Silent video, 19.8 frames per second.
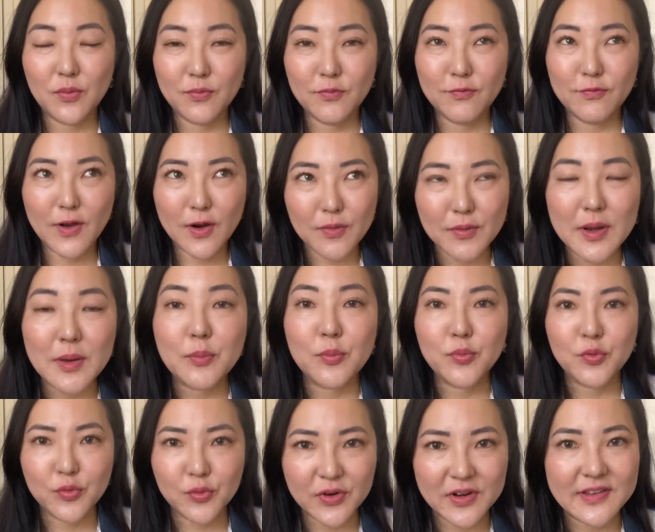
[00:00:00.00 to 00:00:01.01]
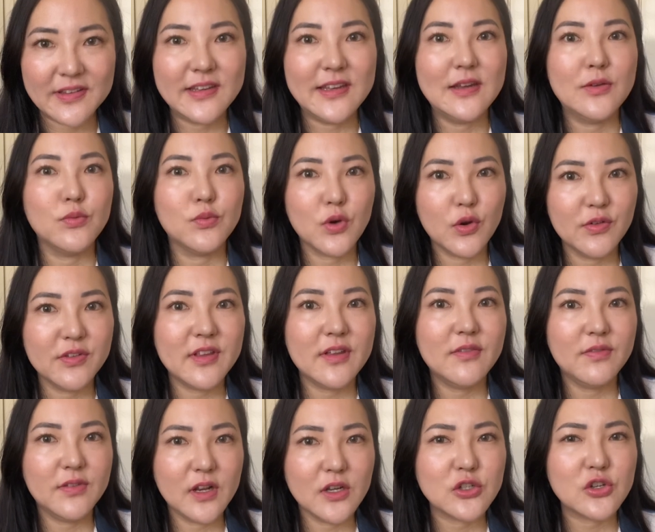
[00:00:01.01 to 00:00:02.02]
very pretty rosy
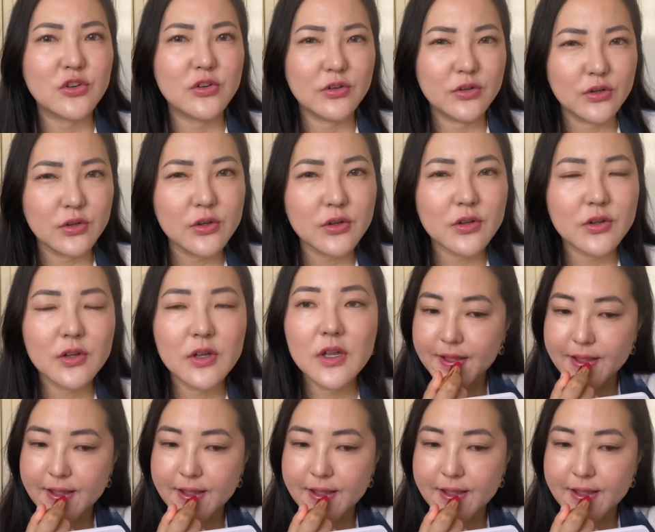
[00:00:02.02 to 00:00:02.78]
flush look.